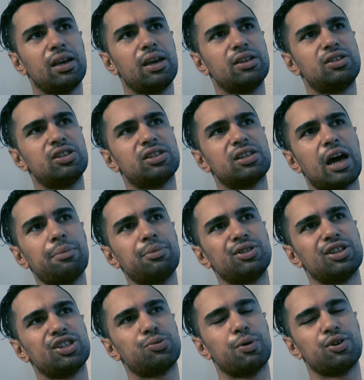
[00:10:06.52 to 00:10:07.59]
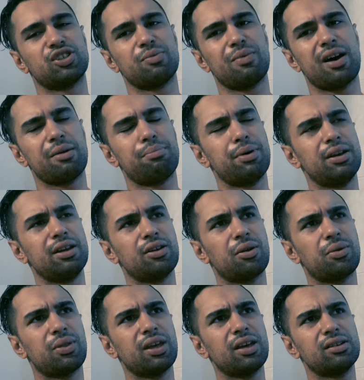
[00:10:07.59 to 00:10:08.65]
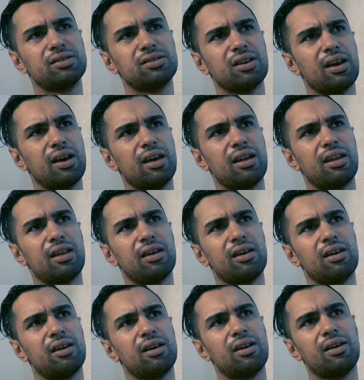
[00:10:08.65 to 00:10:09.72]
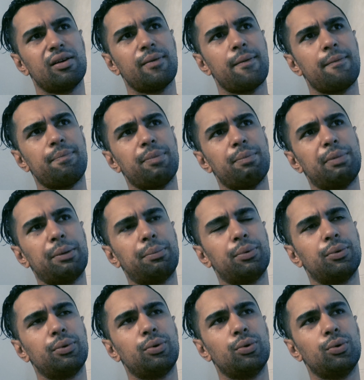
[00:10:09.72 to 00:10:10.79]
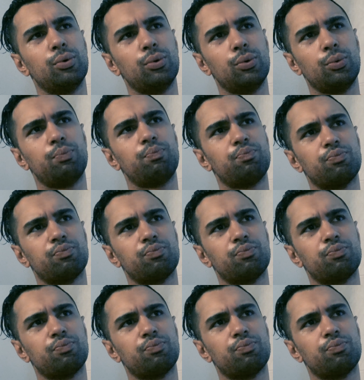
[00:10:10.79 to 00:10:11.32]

it's just, I'm just expressing my opinion on things, and people who,